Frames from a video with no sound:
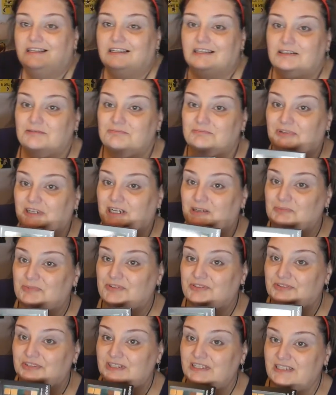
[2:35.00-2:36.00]
combined
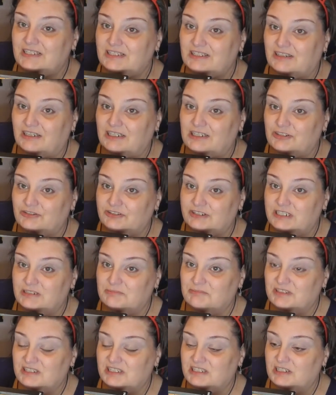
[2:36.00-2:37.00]
with this that I treated
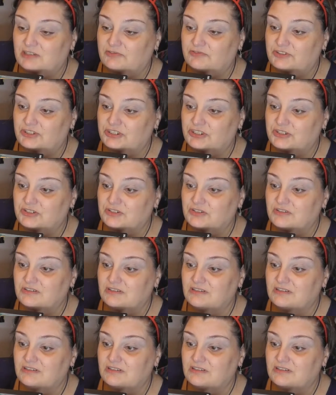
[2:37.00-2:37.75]
myself to,